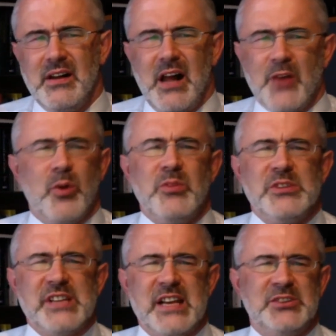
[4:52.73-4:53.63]
And what
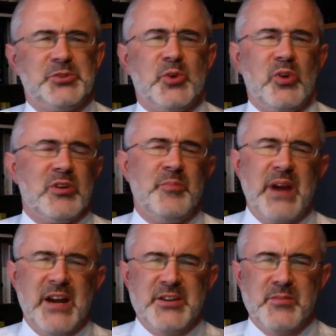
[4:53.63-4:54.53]
was his role
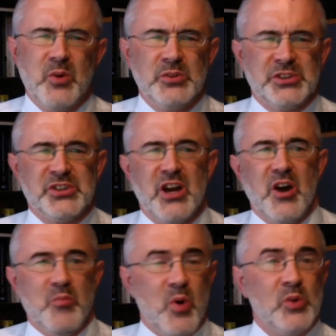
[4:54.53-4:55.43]
compared to Moses?
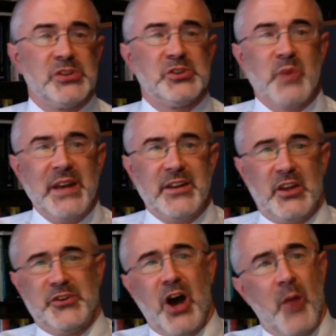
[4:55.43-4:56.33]
Moses went to the
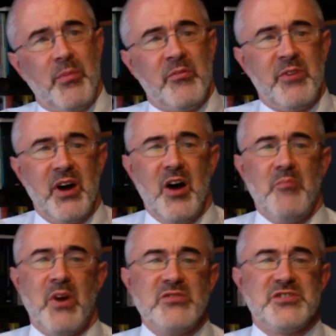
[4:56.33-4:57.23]
top of
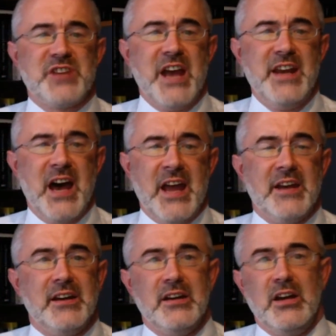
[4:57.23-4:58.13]
Mount Sinai
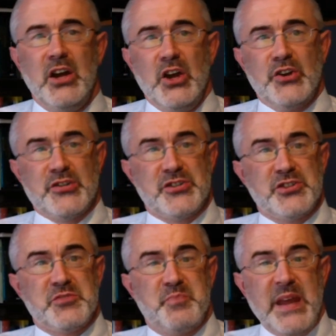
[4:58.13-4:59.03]
to
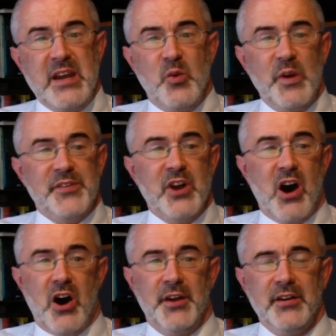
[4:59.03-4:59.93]
speak with
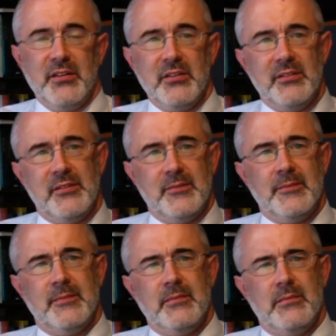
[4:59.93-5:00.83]
God.
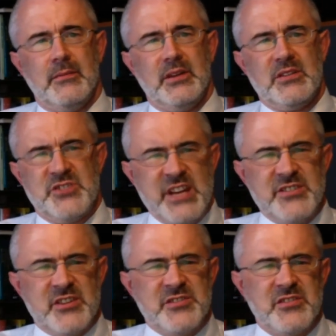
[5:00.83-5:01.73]

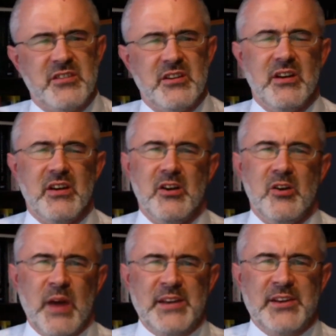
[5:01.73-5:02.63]
Jesus
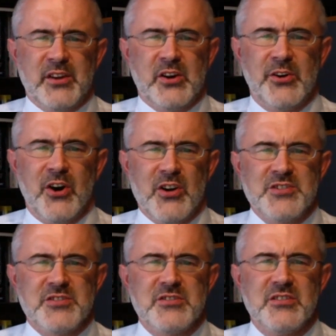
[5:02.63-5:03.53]
went to the cross